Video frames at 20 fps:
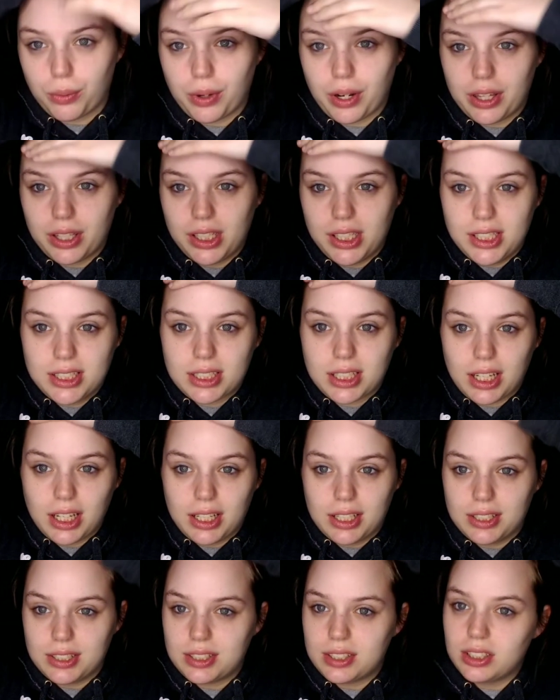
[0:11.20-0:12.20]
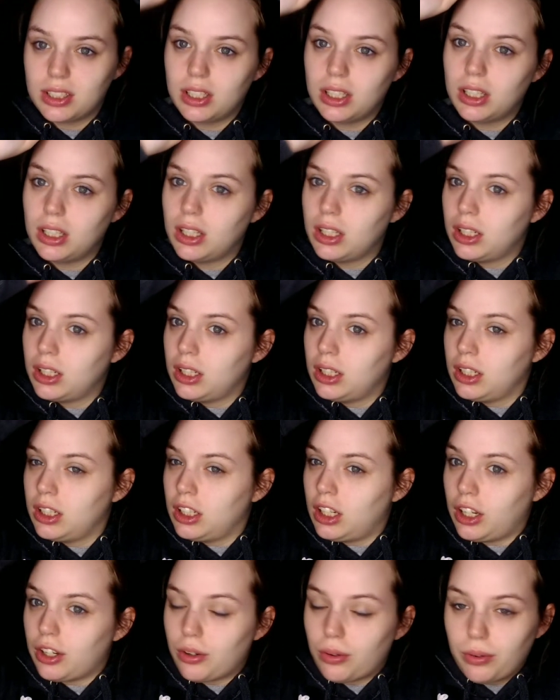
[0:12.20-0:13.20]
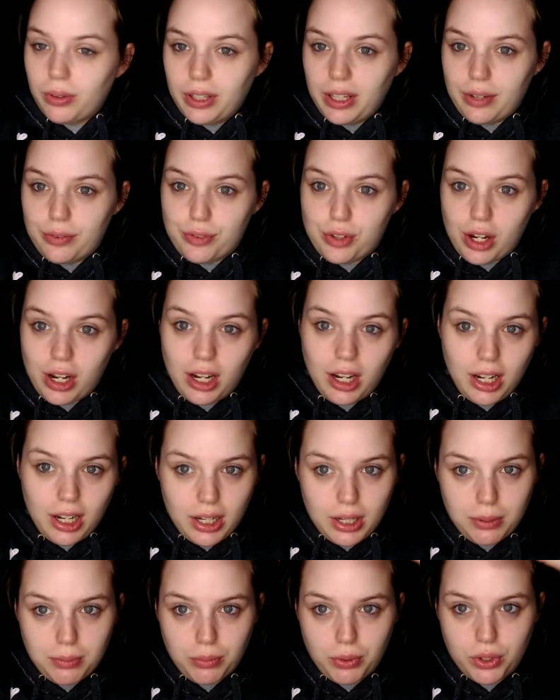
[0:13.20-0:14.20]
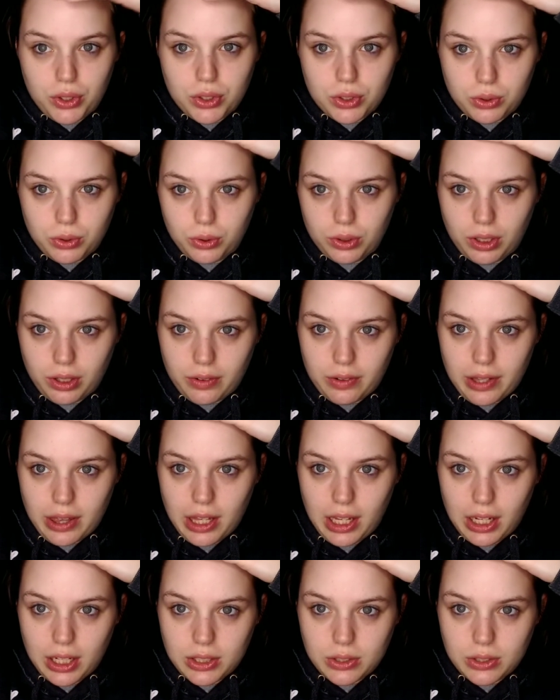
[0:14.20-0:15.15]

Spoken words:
one of these because I don't really have time with school and everything,